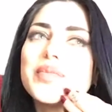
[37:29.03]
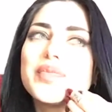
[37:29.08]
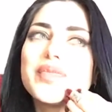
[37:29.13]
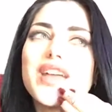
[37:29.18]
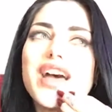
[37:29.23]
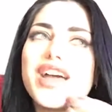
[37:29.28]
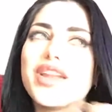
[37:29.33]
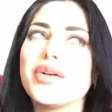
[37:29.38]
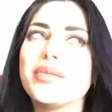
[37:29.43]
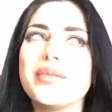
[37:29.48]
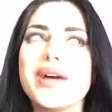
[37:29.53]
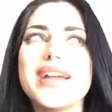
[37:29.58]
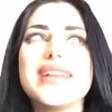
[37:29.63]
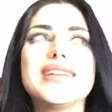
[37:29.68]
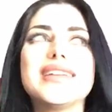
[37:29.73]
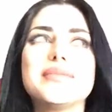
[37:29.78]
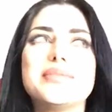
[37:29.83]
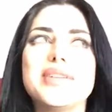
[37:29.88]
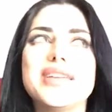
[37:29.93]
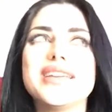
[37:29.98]
I don't mind
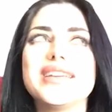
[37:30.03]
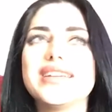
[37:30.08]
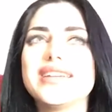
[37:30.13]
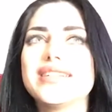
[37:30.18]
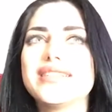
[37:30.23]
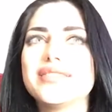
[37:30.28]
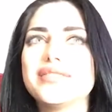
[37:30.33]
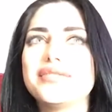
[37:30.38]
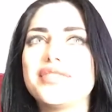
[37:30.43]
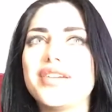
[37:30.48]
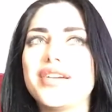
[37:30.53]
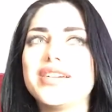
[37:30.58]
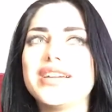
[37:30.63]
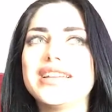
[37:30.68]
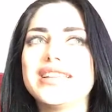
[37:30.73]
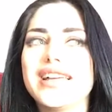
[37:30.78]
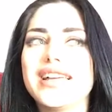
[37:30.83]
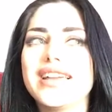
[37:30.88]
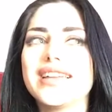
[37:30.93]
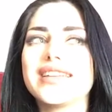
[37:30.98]
it being very,
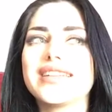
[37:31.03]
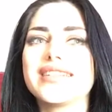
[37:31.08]
like,